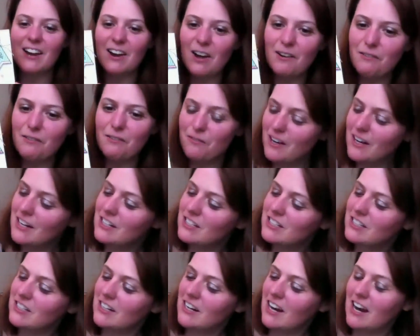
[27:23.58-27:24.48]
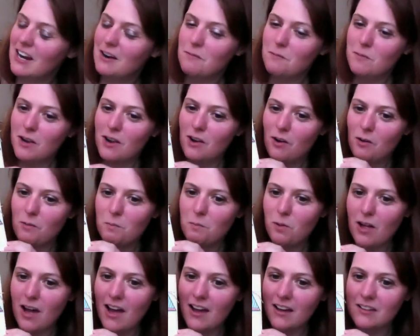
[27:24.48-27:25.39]
all finished and it had a big old
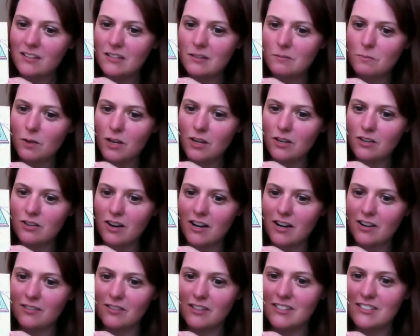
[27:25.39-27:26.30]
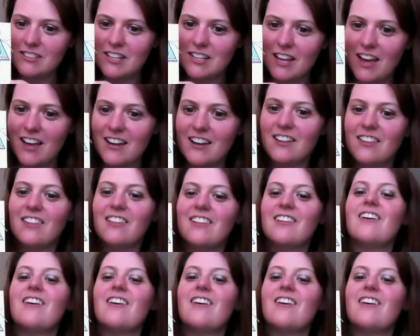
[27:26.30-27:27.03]
black smudge right on the side of it.